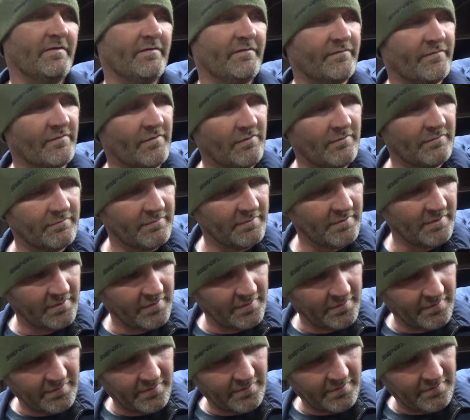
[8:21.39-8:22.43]
So,
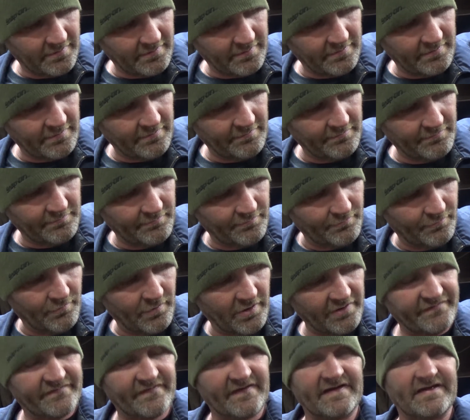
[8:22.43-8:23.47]

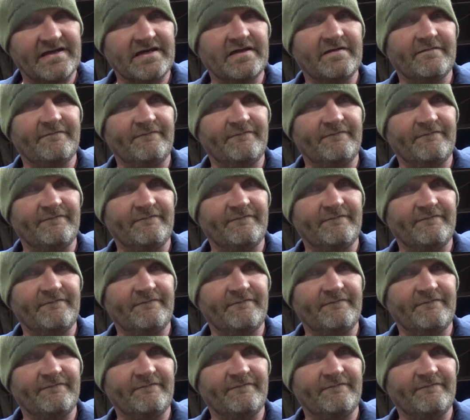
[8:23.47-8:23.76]
once I get